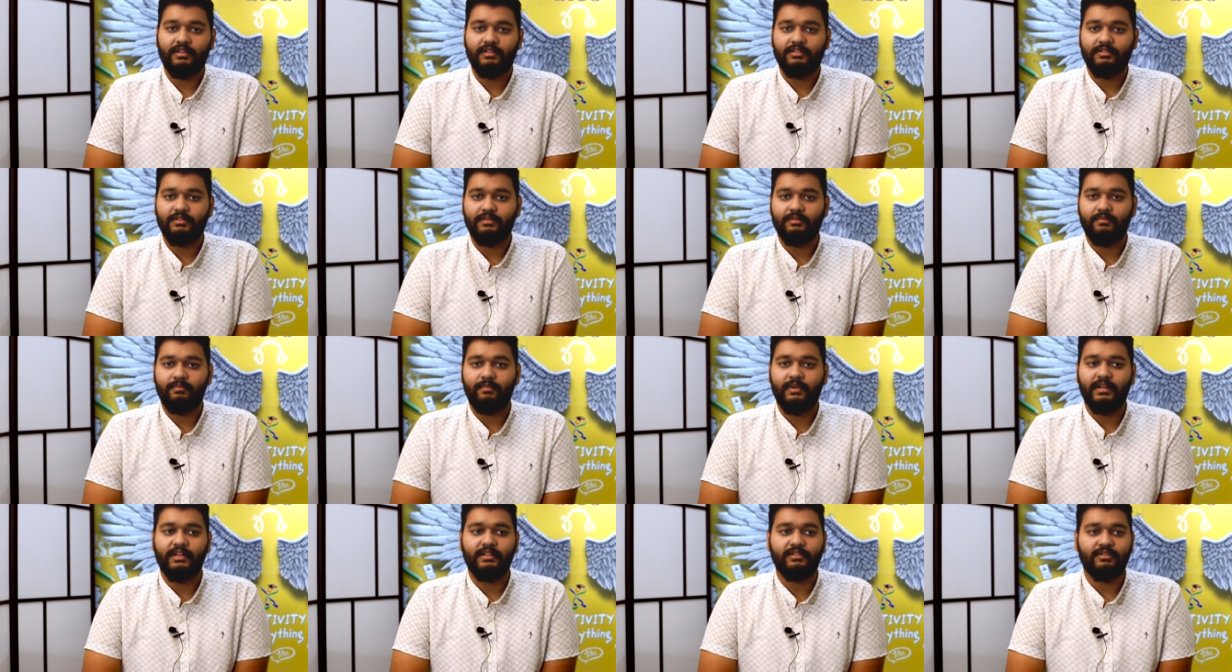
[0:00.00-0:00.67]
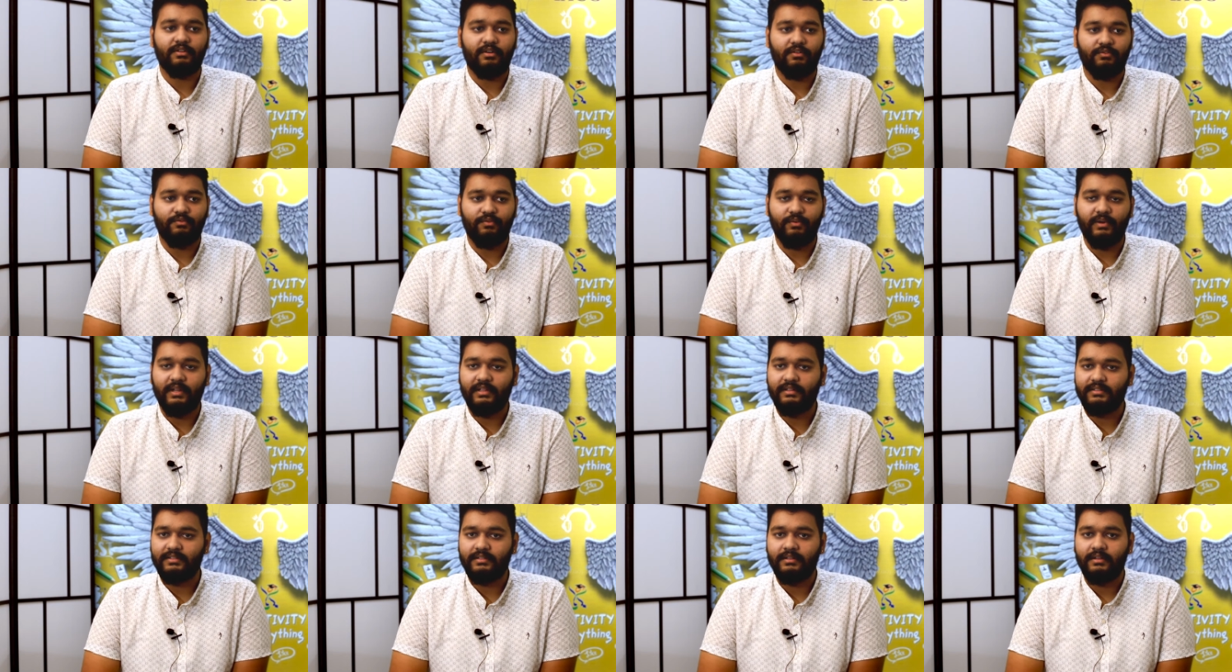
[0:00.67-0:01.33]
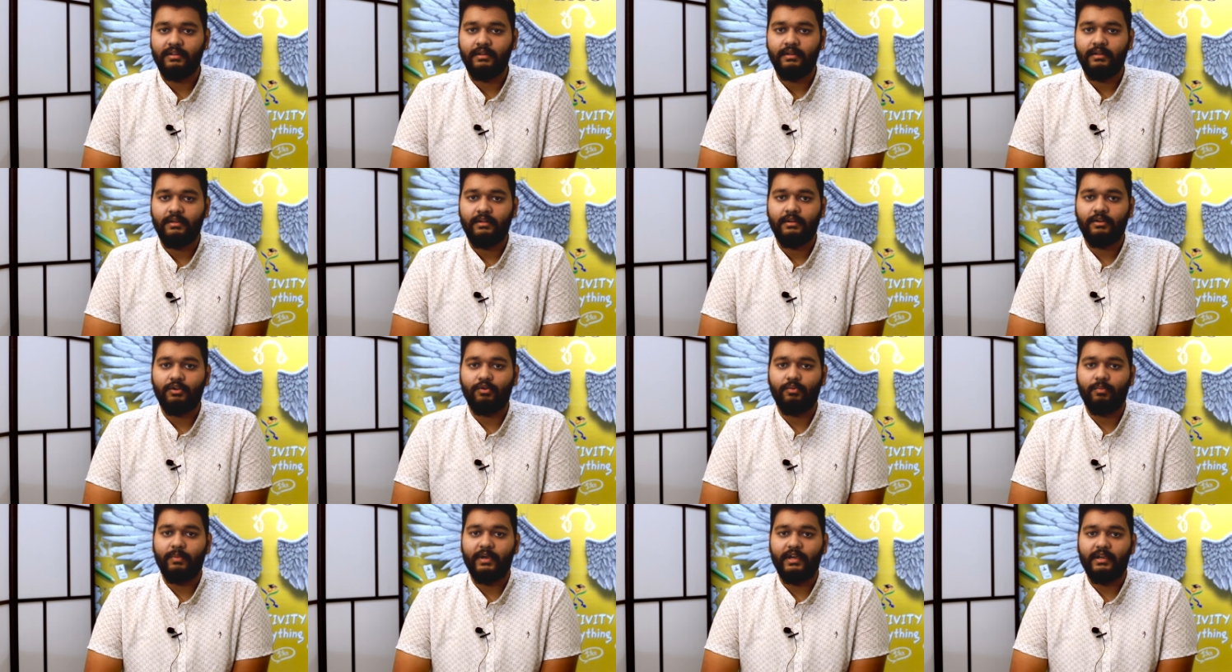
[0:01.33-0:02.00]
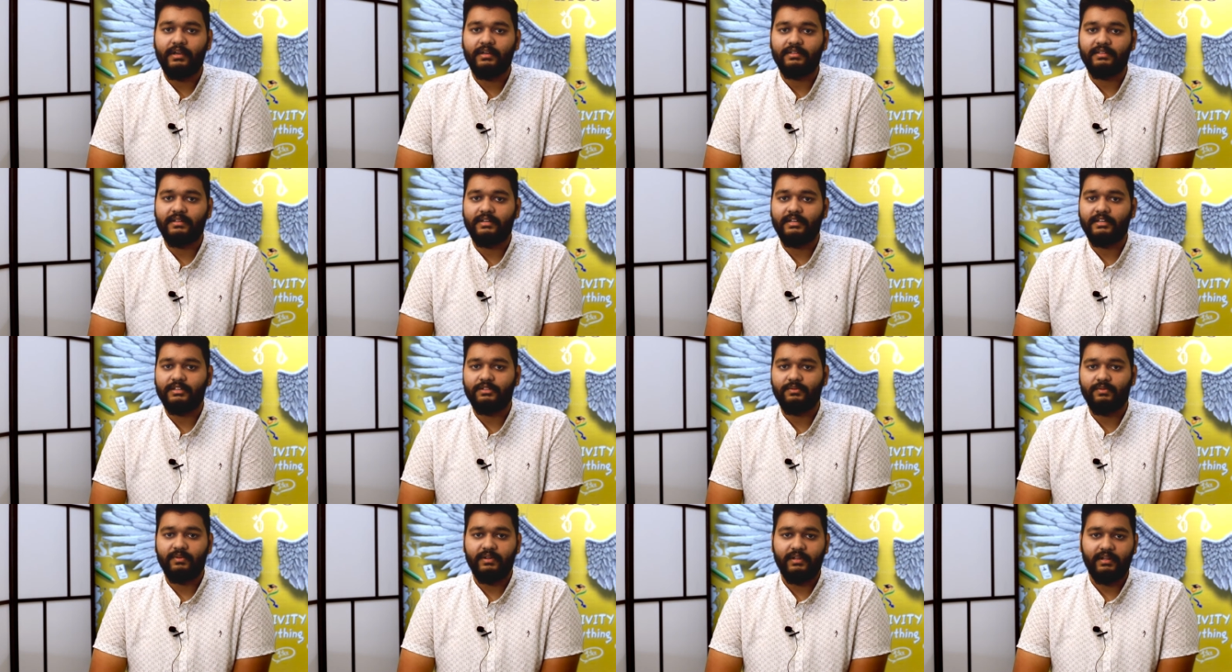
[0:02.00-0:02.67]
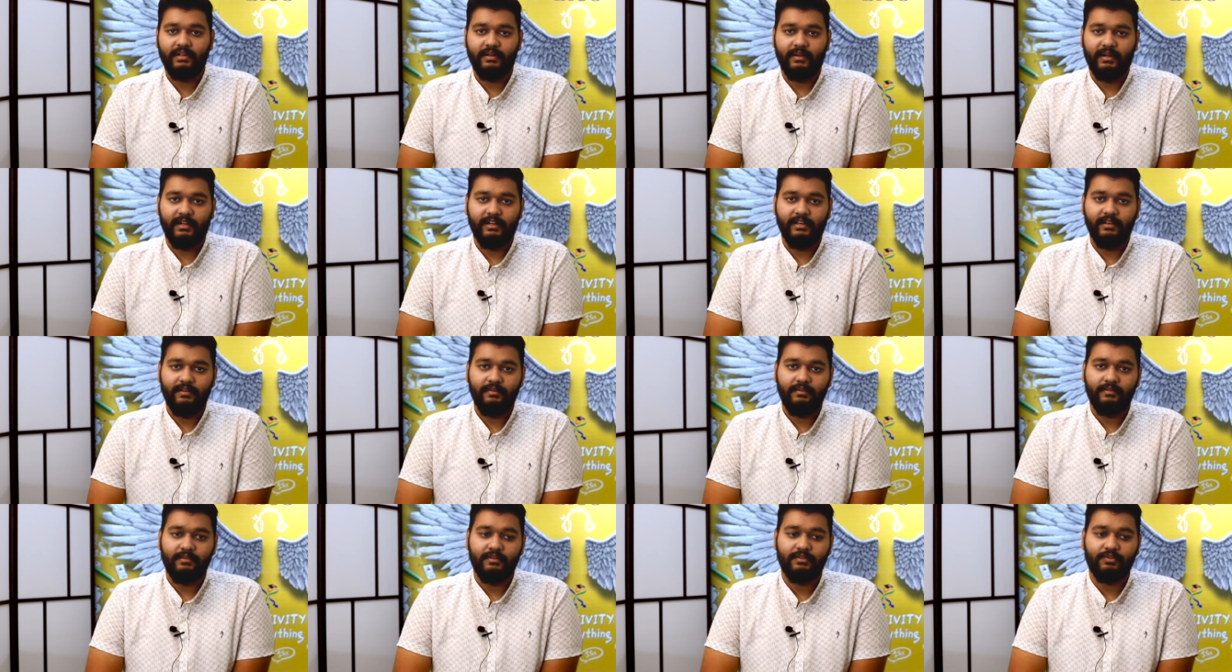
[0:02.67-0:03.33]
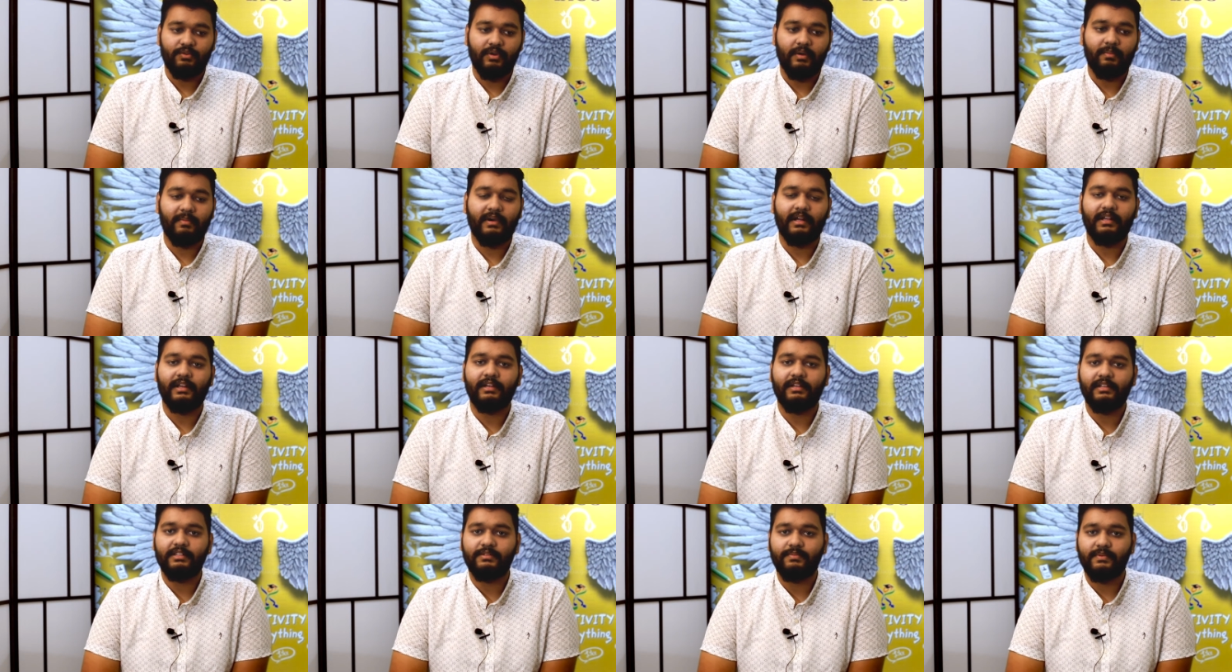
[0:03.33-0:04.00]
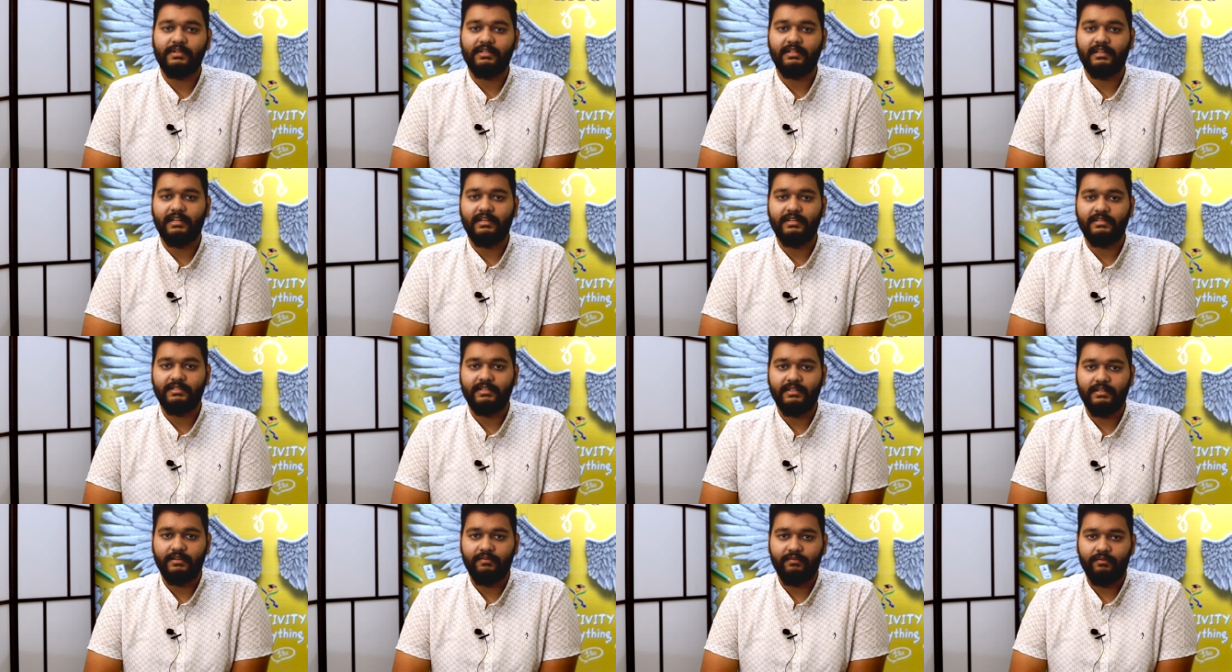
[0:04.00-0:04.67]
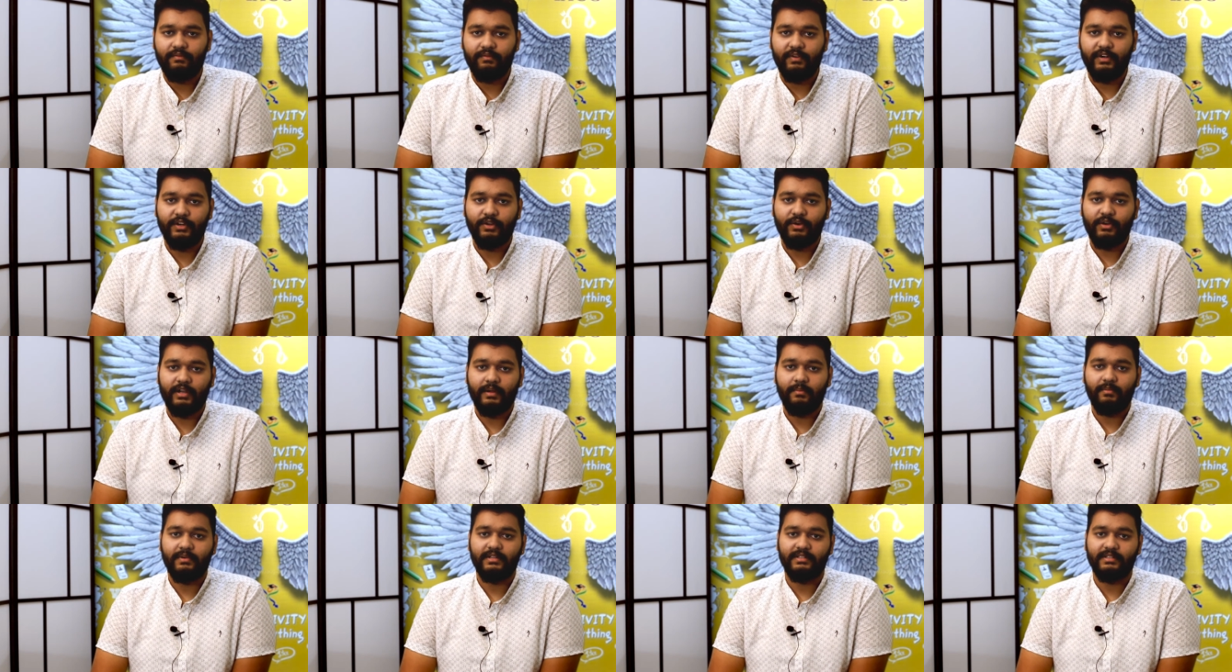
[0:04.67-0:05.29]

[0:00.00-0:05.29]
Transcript: us many softwares to make us industry ready. So I'm currently specialized in video game